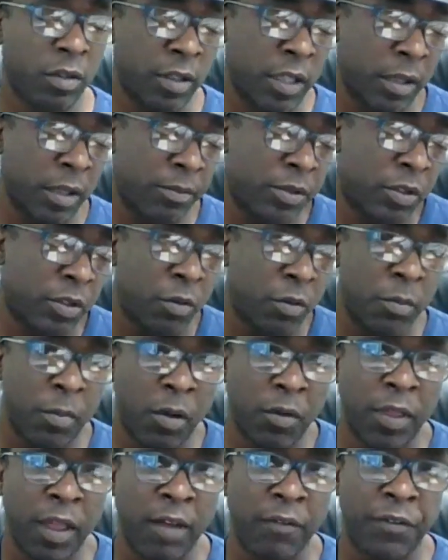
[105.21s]
yep, so we
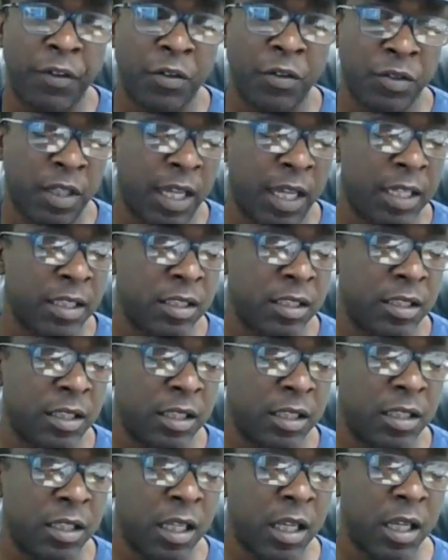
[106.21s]
both have those
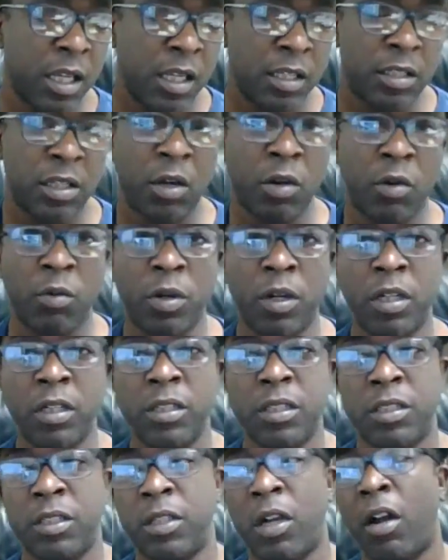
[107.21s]
licenses. So we're gonna
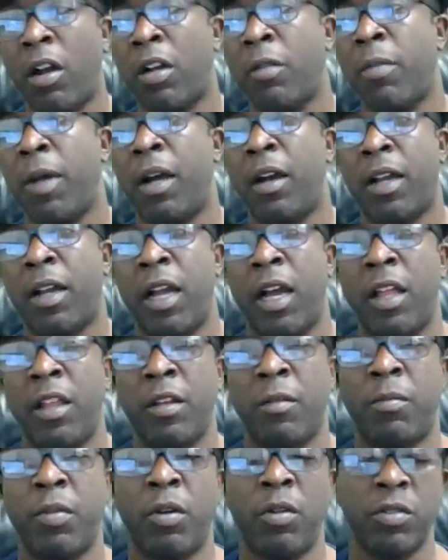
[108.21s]
just talk about kind of the
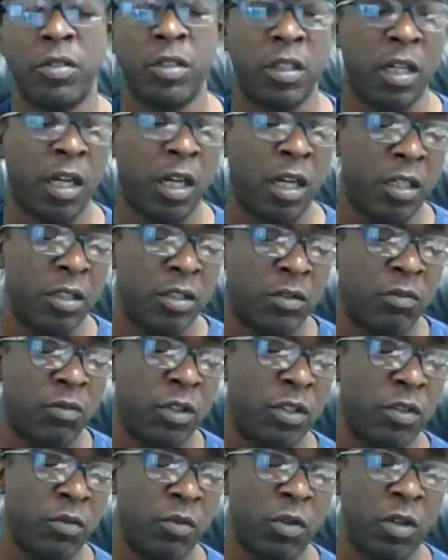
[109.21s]
pros and cons of
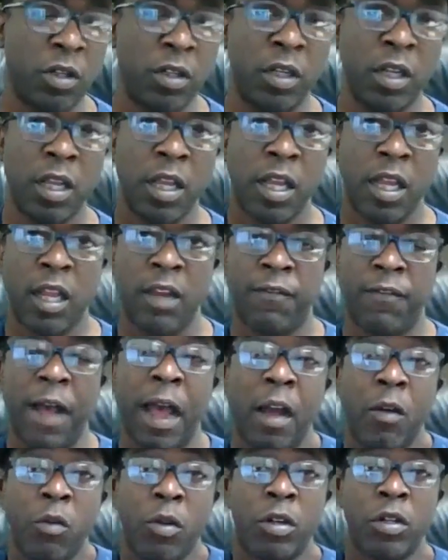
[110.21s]
which one. And if I
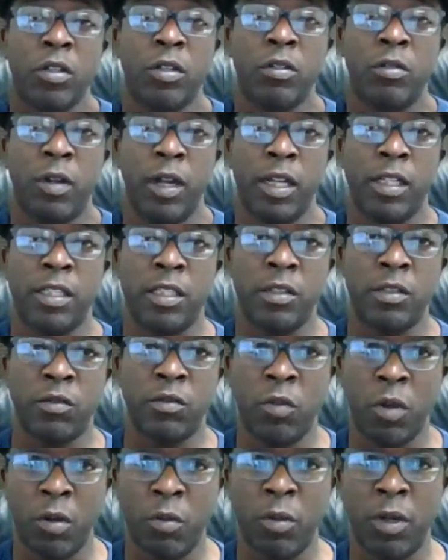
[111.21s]
were a new agent,
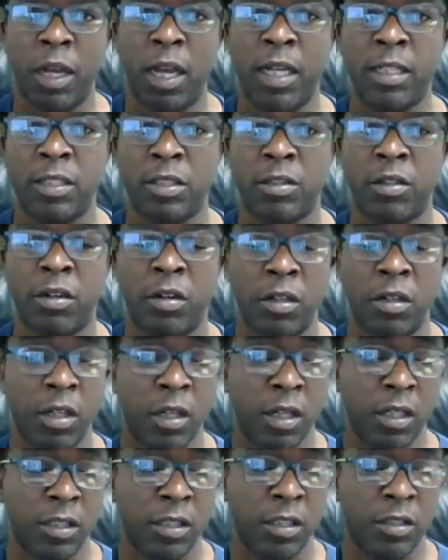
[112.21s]
where would I start?
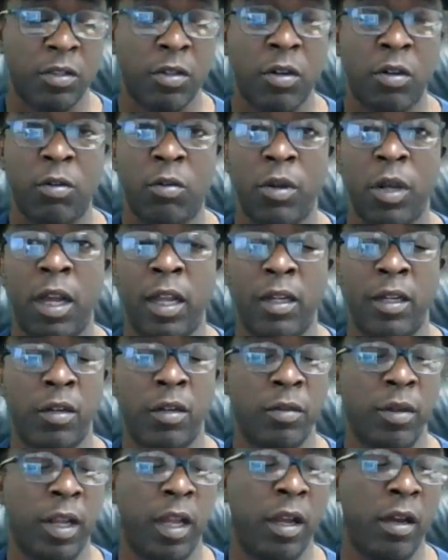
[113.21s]
Just knowing what I
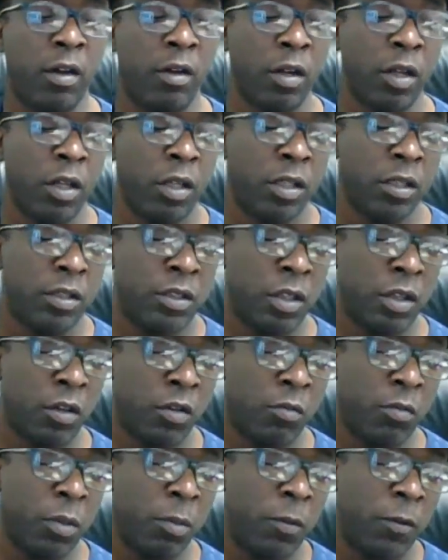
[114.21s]
know now.
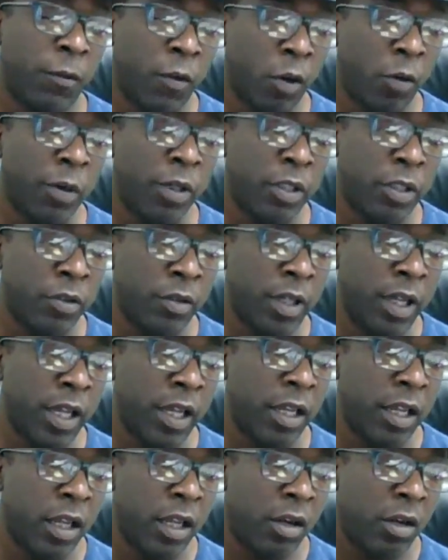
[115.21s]
So, but before we do
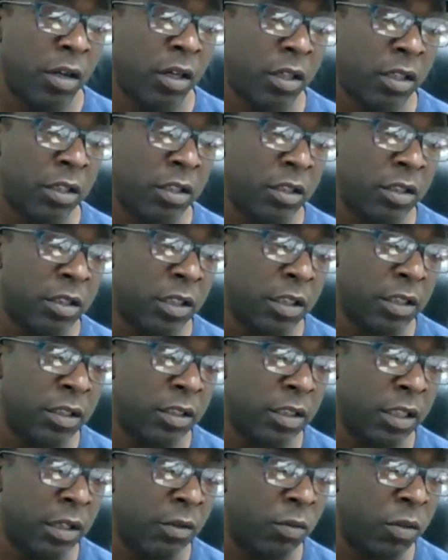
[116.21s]
that,
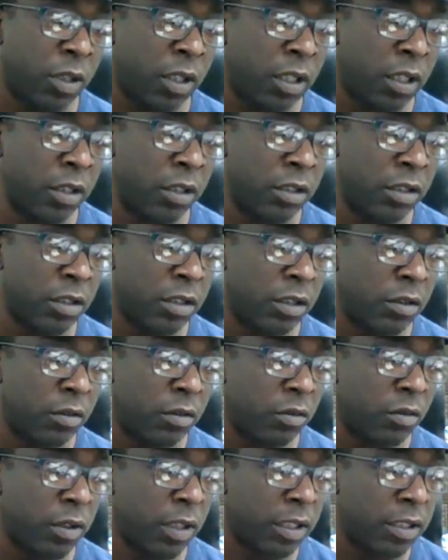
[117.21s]
we're gonna
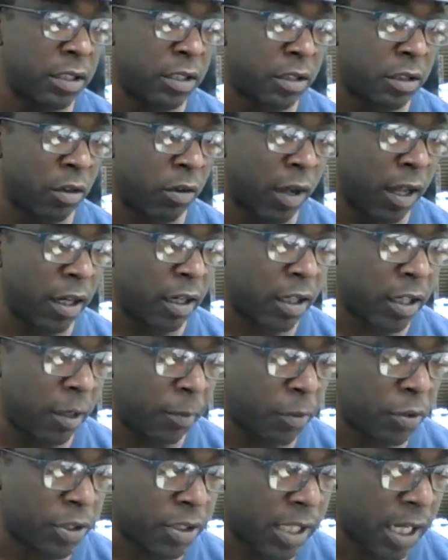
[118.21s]
let's throw out a
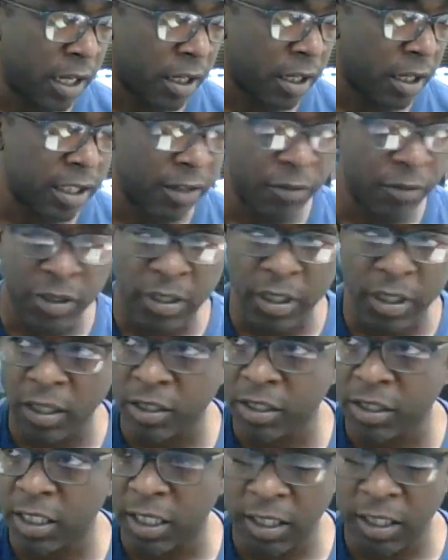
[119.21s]
couple shout outs. Have we done
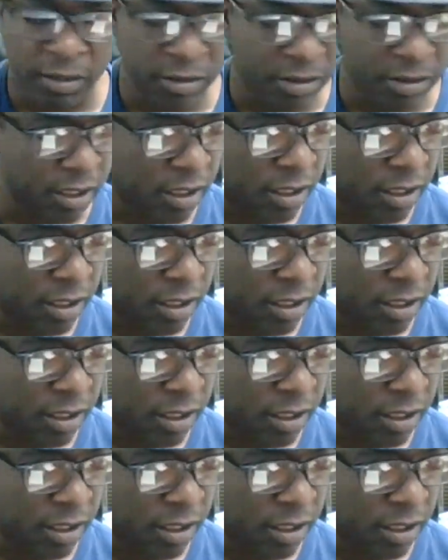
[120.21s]
our shout outs